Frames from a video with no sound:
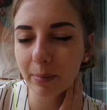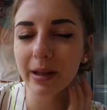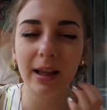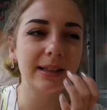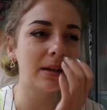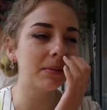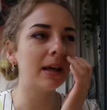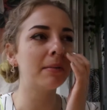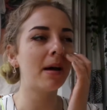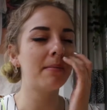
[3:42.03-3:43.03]
But like
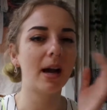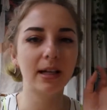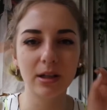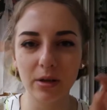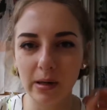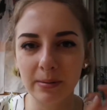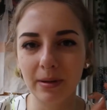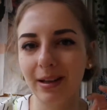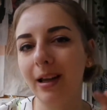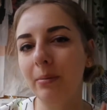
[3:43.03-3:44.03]
something in my mind has always
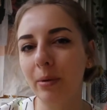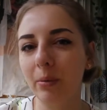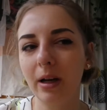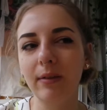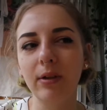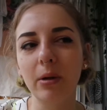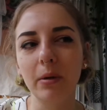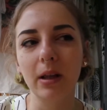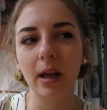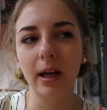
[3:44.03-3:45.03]
been like, but what if you
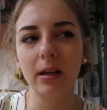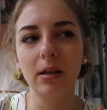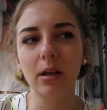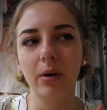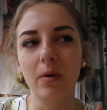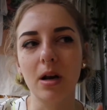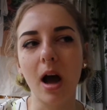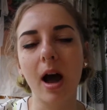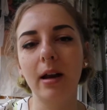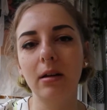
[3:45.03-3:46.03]
had like, you know,
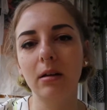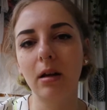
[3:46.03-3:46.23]
not